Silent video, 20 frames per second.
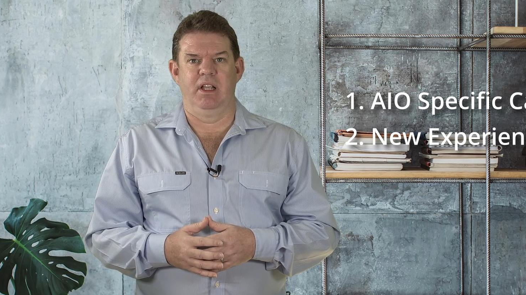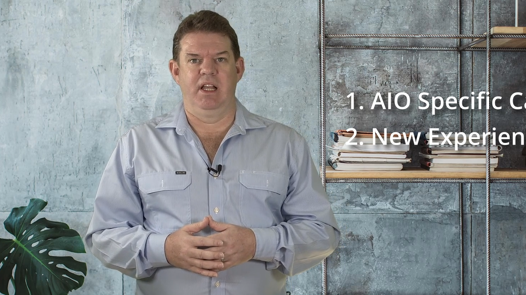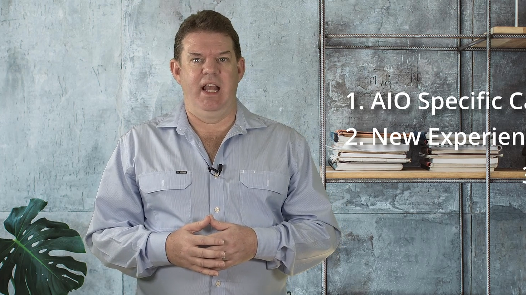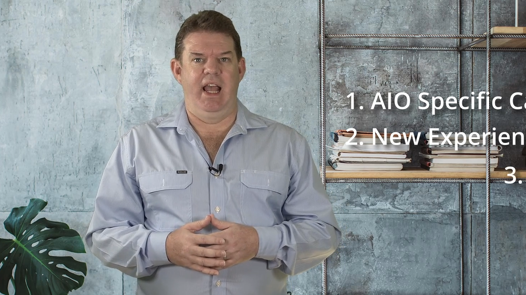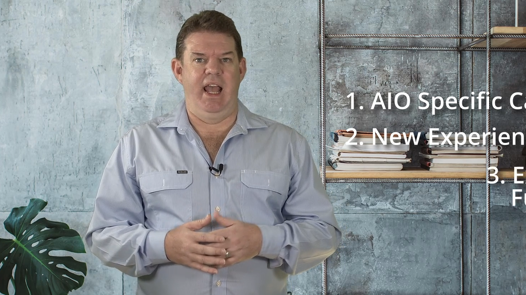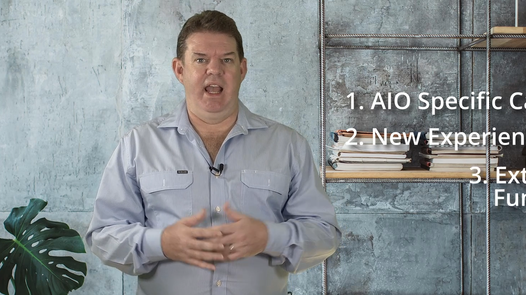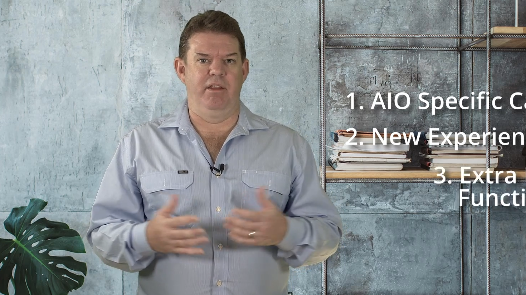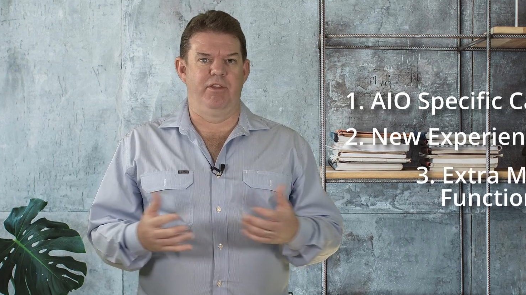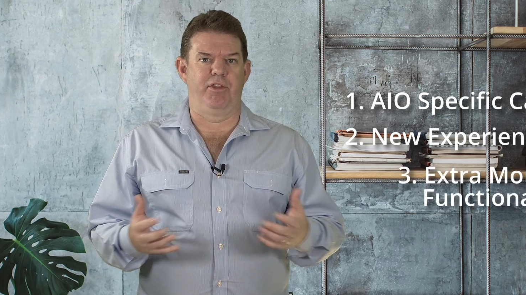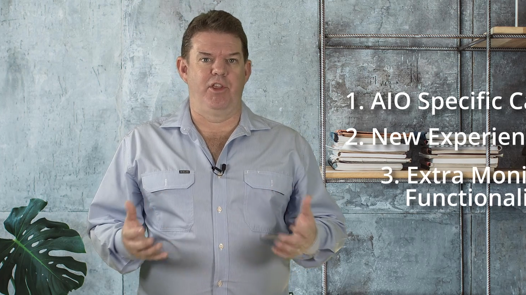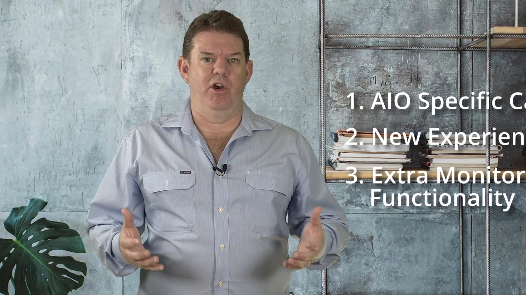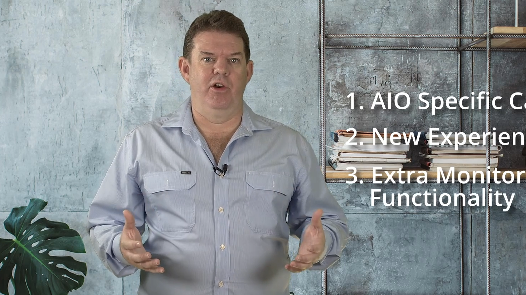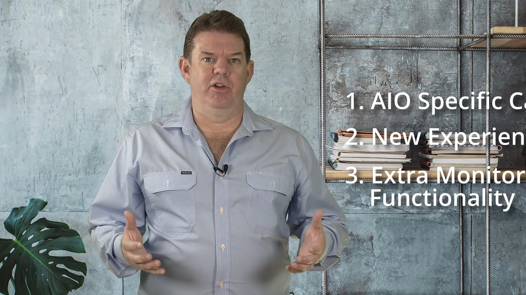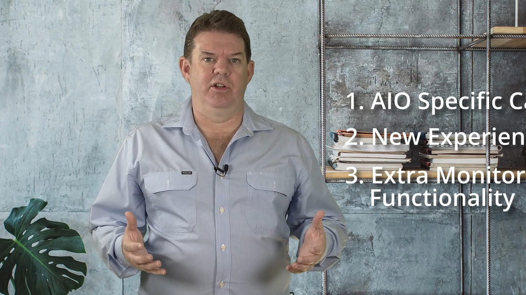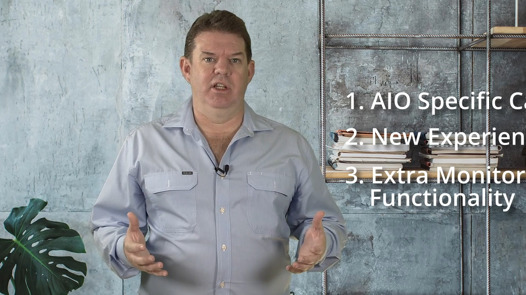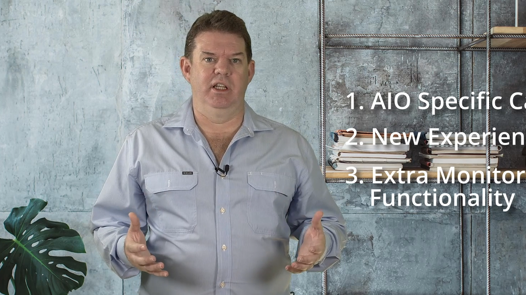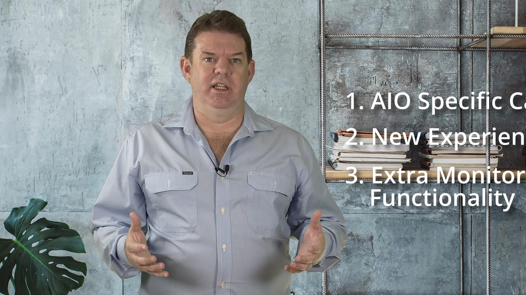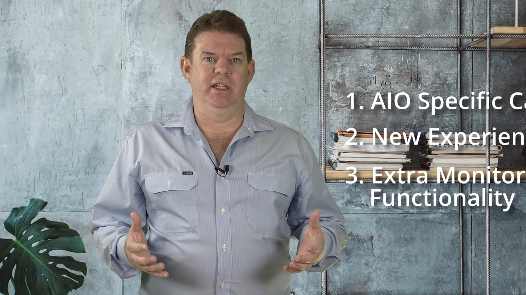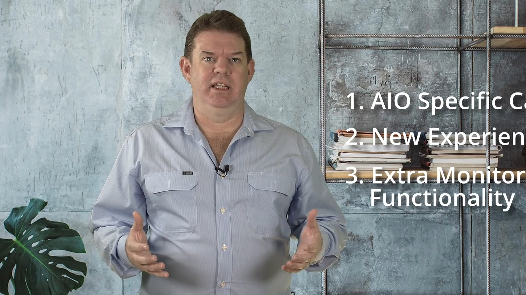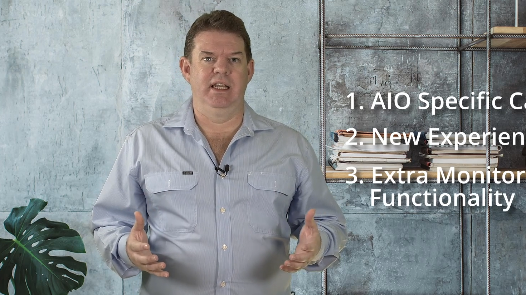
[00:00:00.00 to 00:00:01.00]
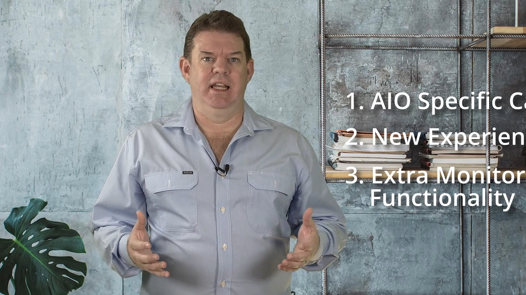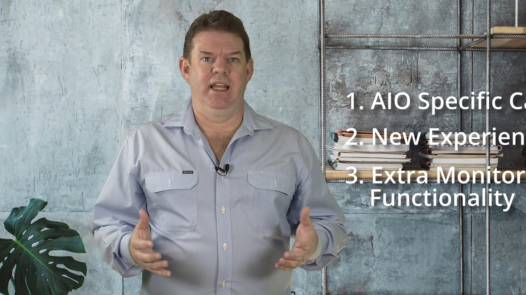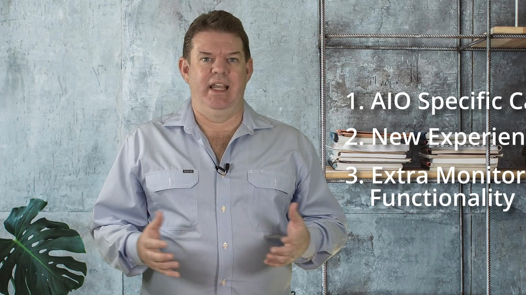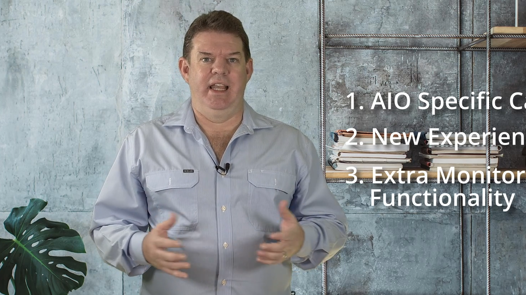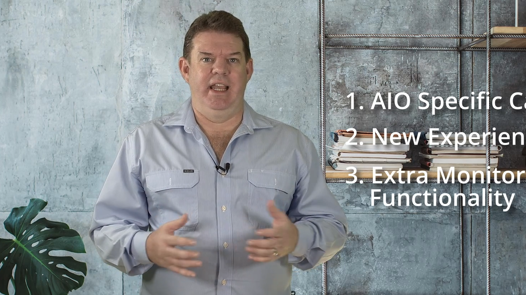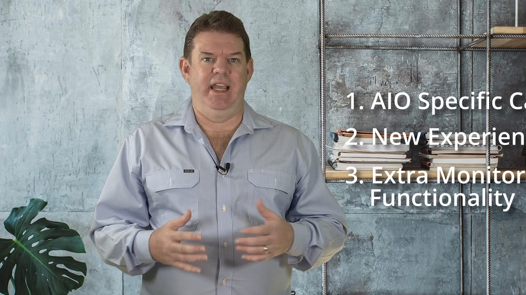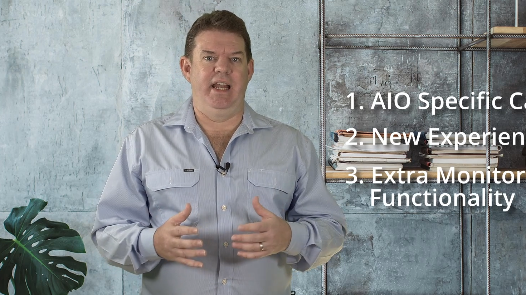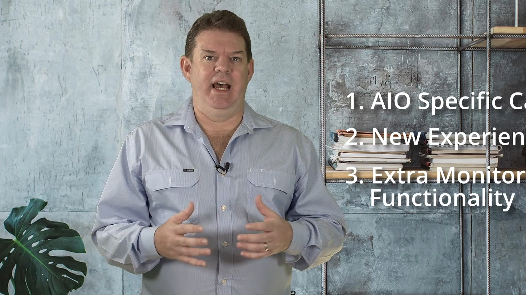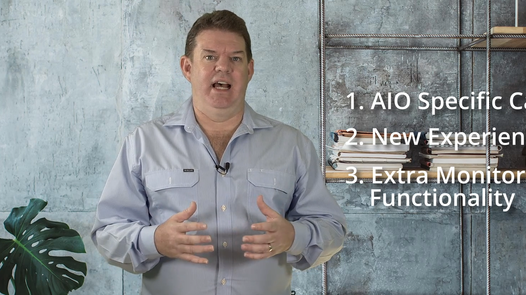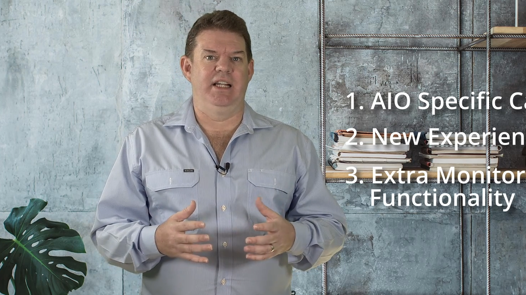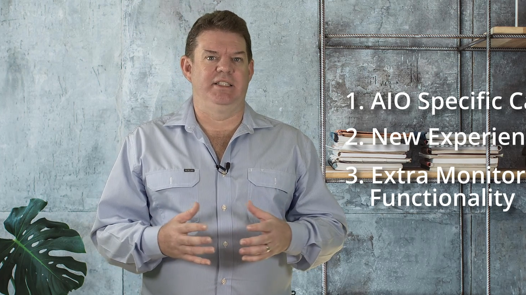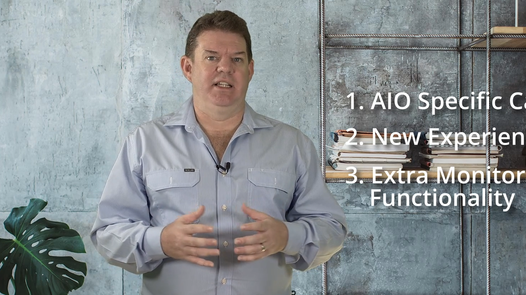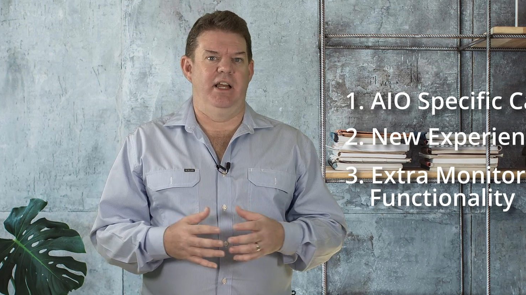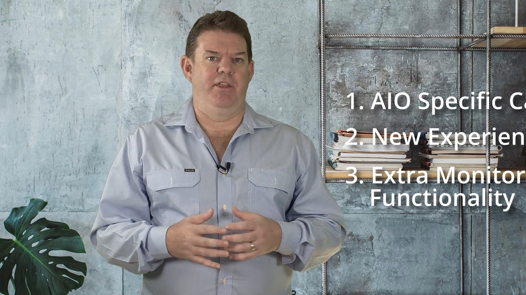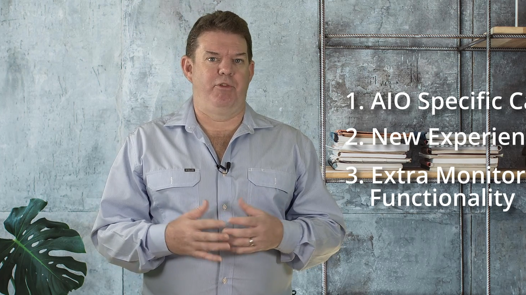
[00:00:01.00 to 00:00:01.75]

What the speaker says: And thirdly, it has a